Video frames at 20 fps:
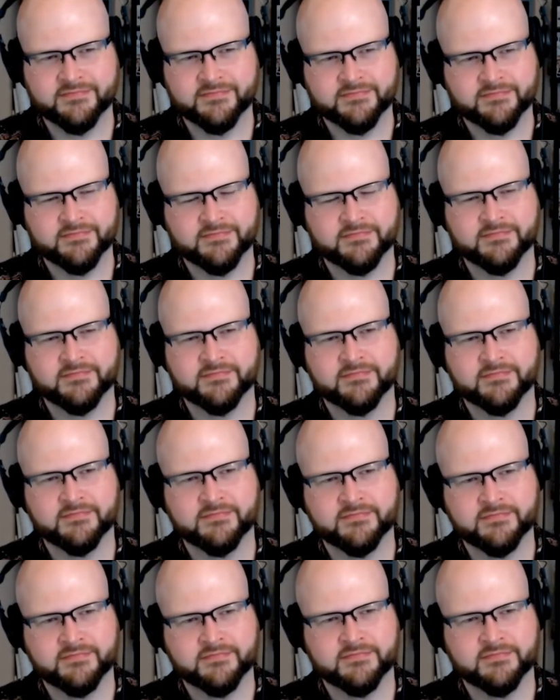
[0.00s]

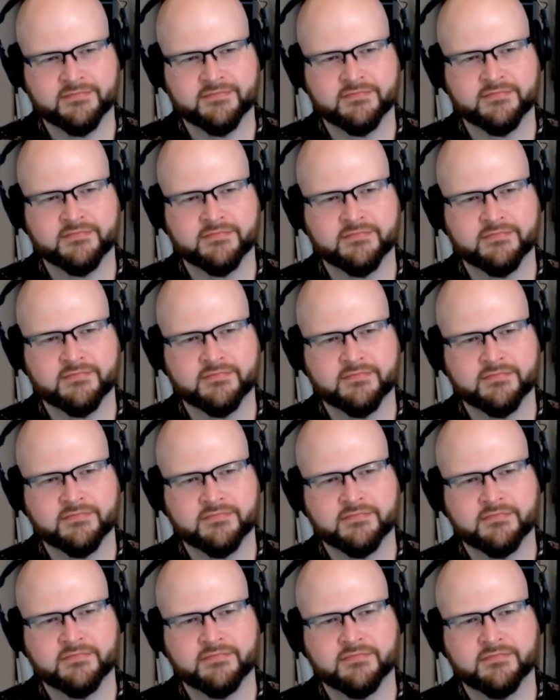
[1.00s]

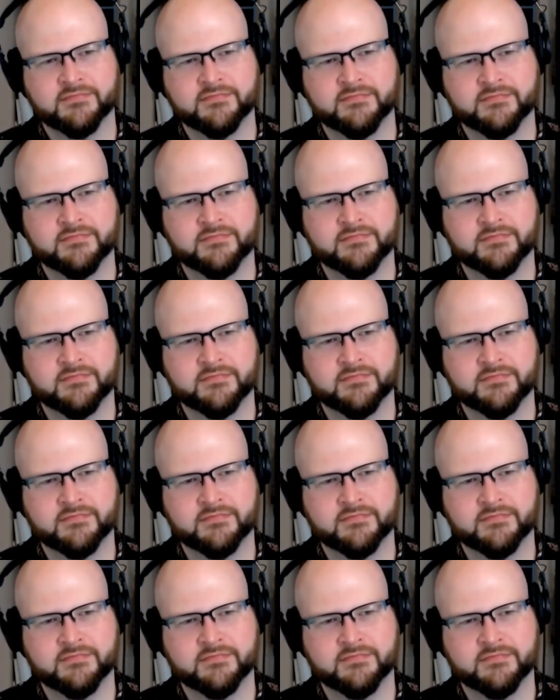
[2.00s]
No words are spoken by the person on screen.